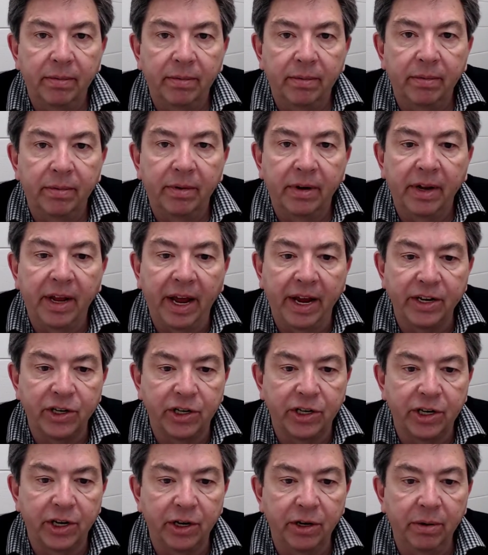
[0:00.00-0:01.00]
Case
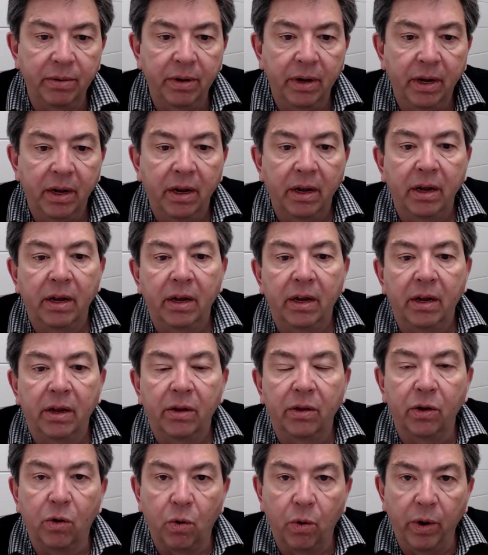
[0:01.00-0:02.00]
2,
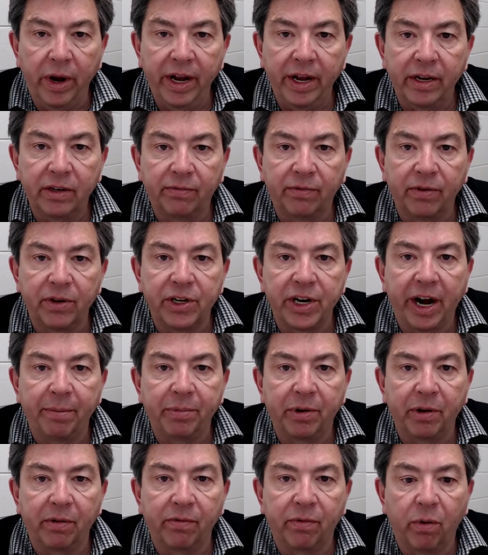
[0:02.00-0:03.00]
the quiz for
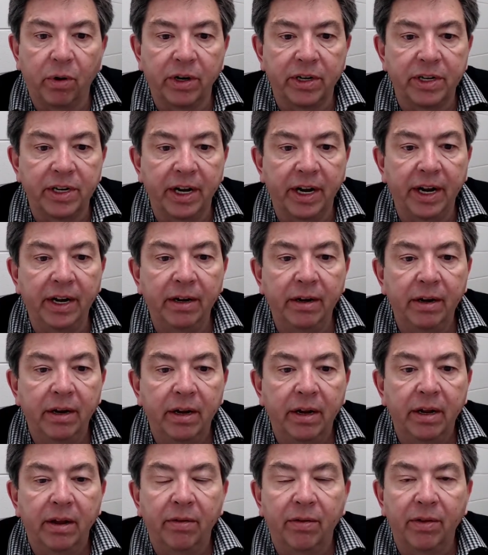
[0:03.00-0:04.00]
Chapter 14,
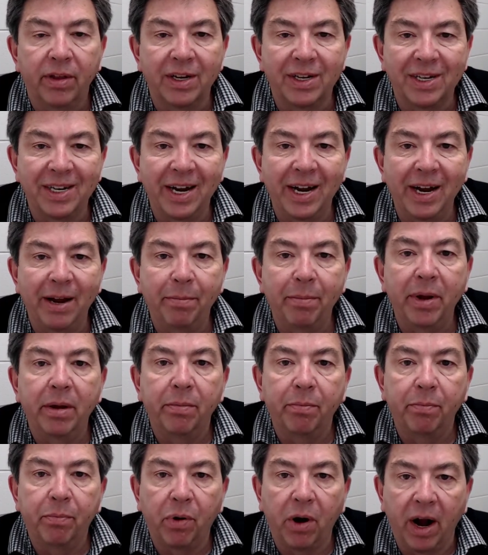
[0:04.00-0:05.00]
the SIM
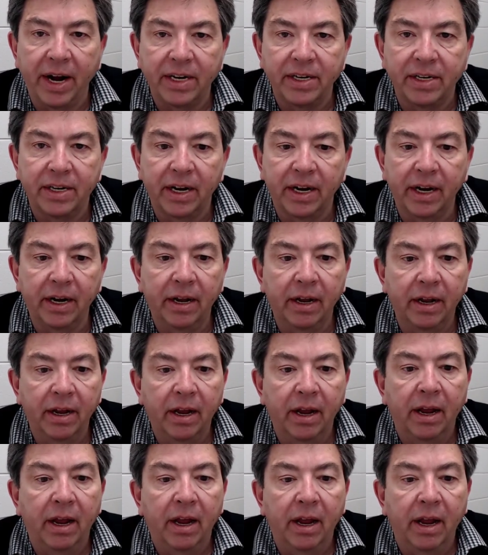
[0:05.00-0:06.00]
pricing,
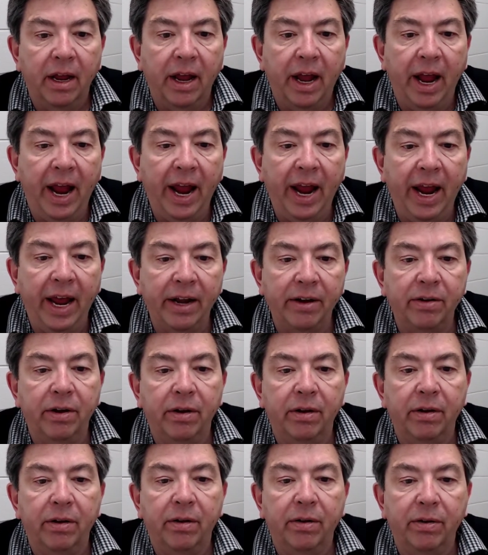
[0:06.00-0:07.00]
and
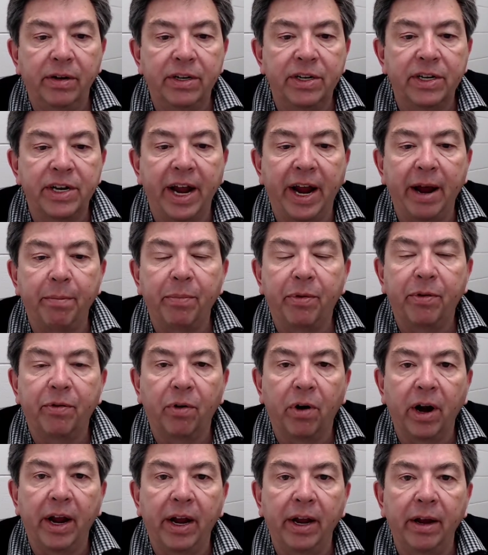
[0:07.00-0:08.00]
Exam
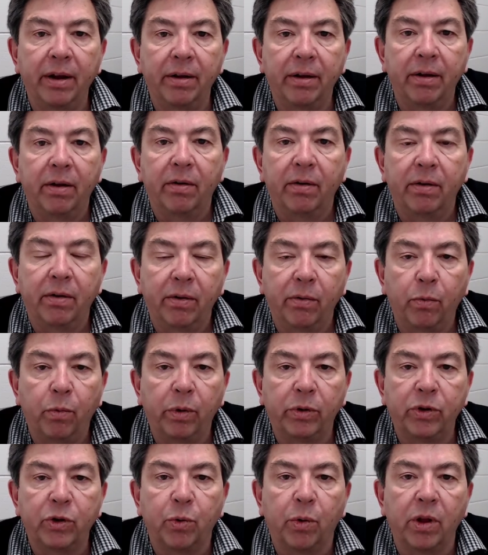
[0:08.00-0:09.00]
3,
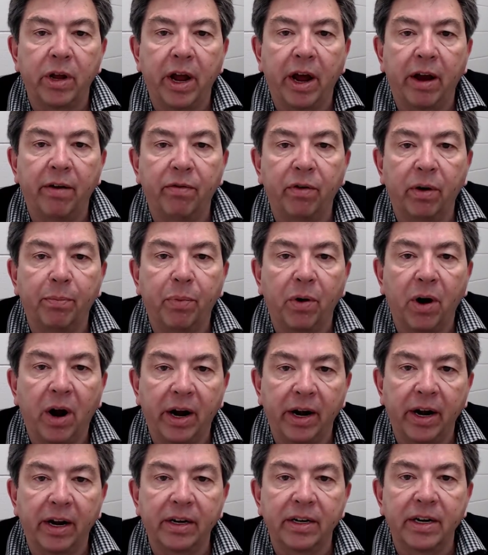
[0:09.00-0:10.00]
which will cover
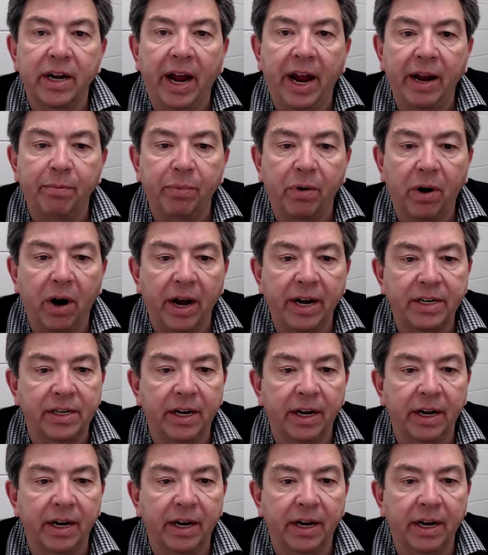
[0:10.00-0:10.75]
product and pricing.